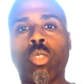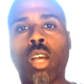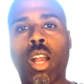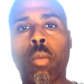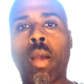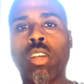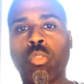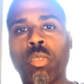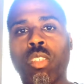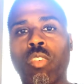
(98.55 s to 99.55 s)
talk about
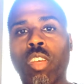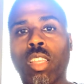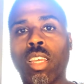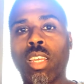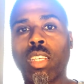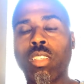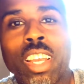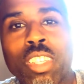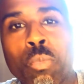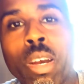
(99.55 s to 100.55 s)
specific
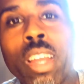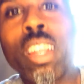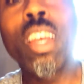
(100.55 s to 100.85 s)
things, but